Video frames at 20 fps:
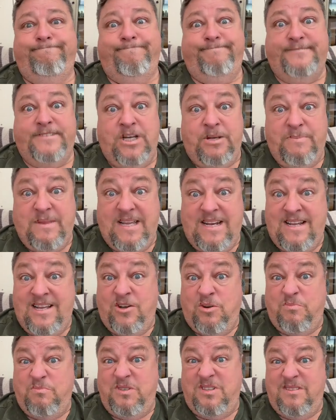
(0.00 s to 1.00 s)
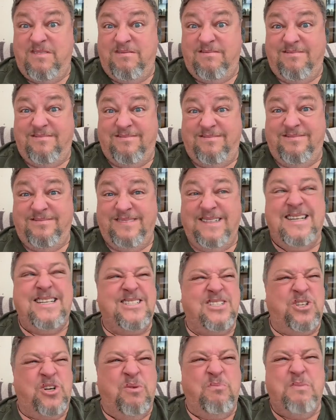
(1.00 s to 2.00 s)
Hope that helped. It's
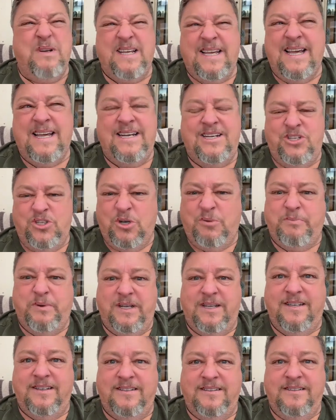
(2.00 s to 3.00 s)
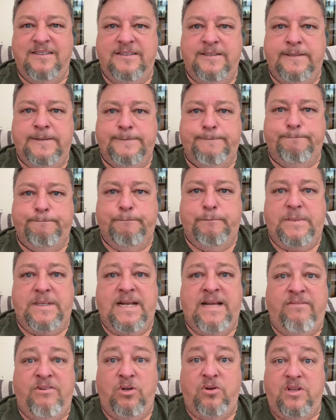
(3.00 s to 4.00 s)
a complicated topic, but
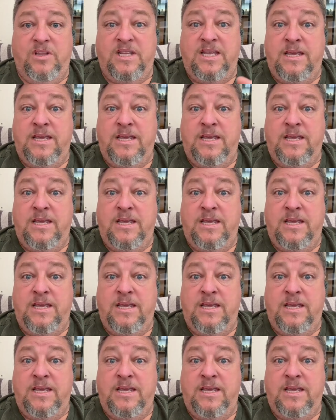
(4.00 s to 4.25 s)
have a look at the